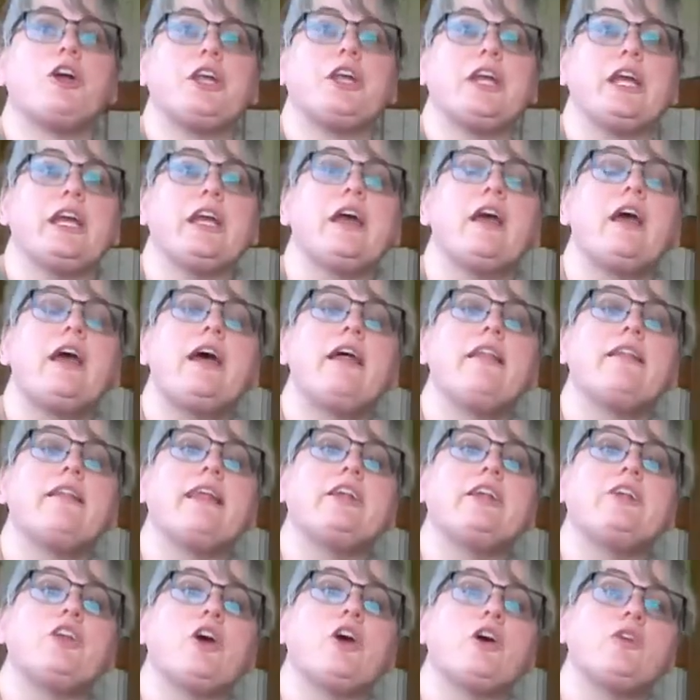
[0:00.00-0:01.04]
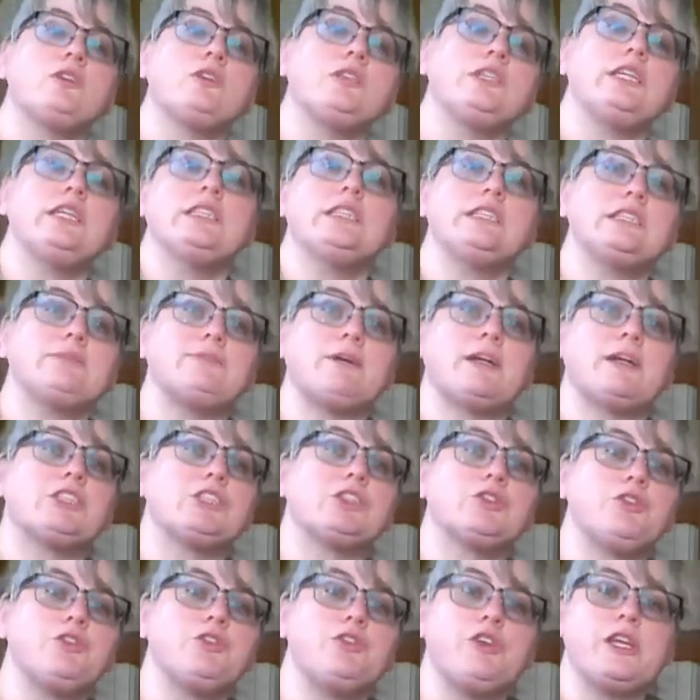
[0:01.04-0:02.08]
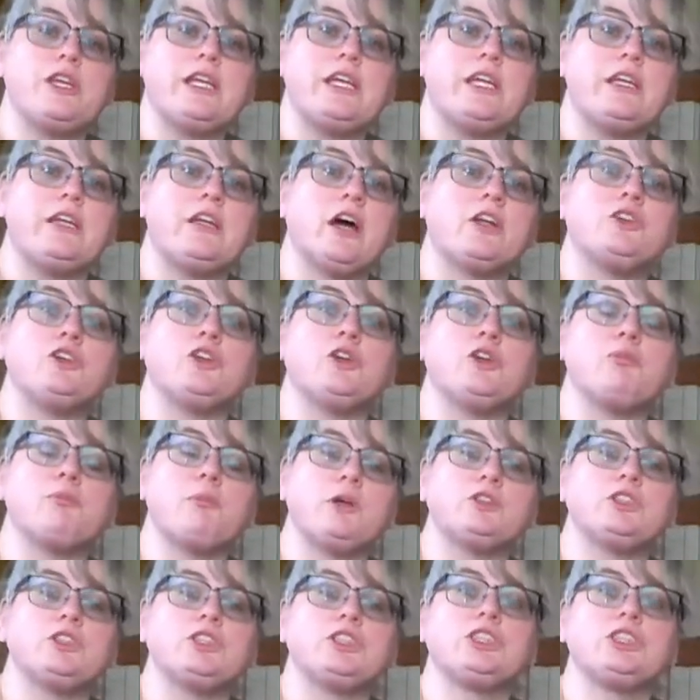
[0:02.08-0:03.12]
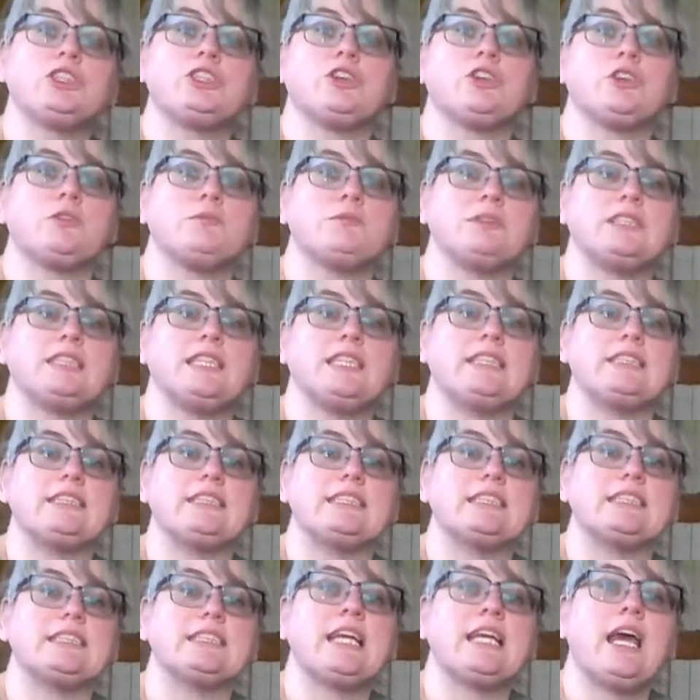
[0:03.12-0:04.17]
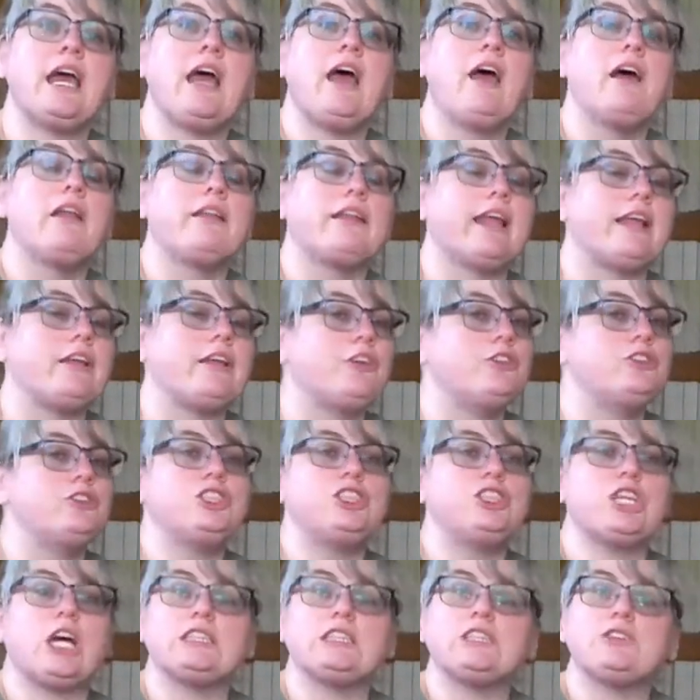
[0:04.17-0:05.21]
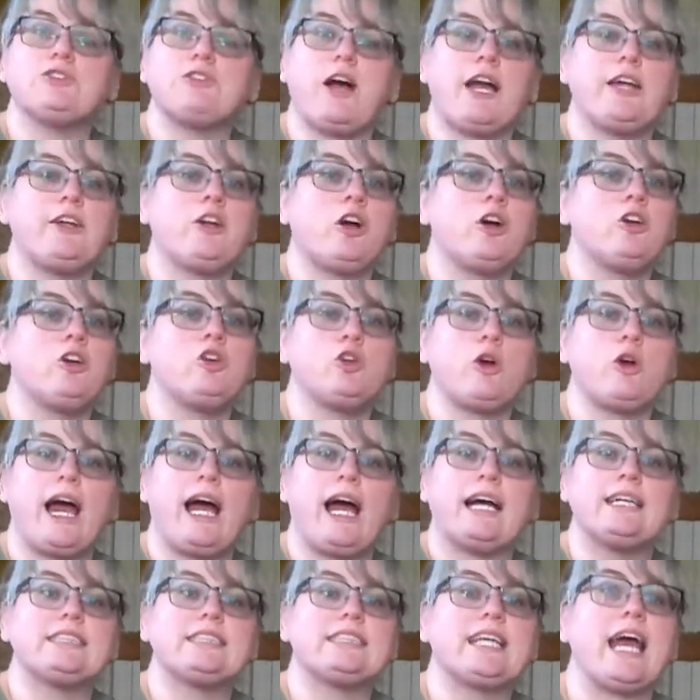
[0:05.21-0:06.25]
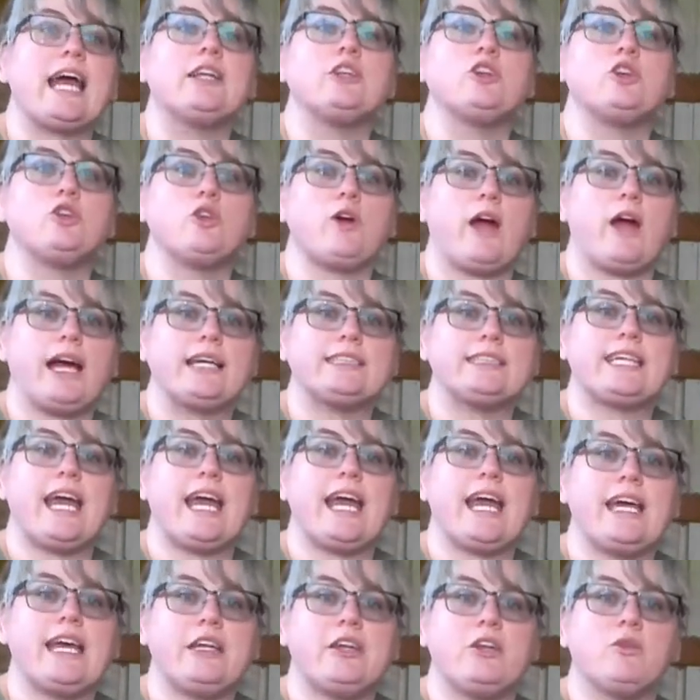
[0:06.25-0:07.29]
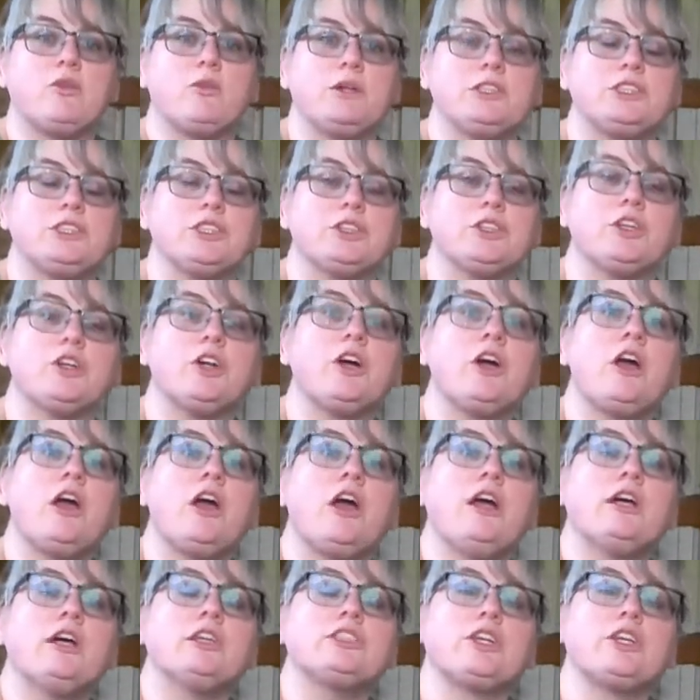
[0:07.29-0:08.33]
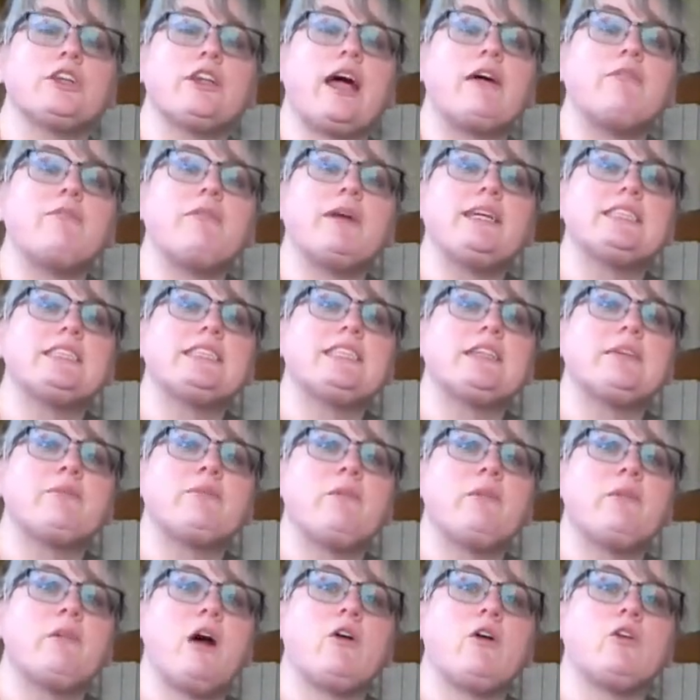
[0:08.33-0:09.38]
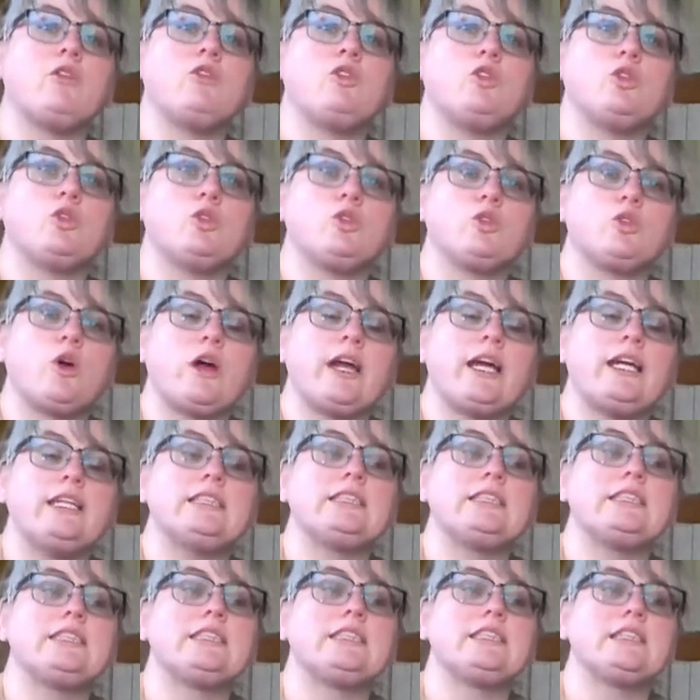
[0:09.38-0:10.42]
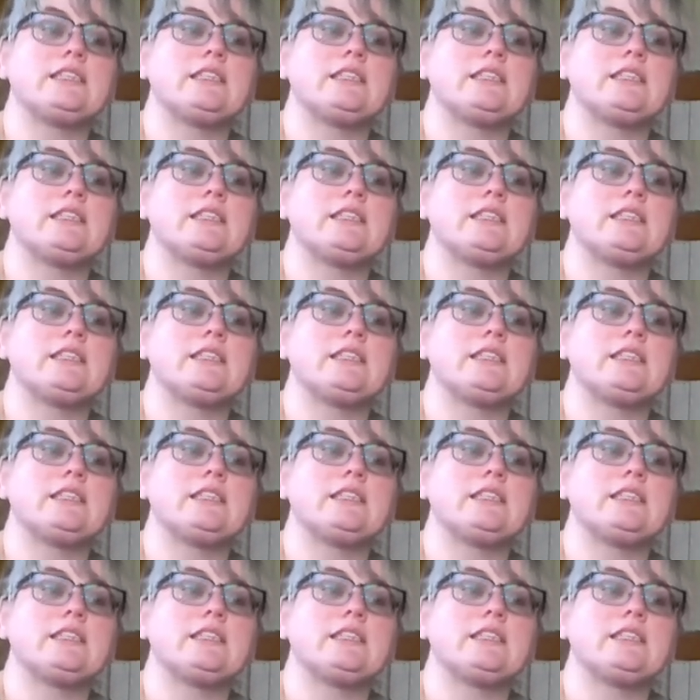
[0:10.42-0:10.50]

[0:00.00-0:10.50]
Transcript: hardy. They don't need special feed under most circumstances. They do just fine on grass and grass hay in the winter. So that makes them a great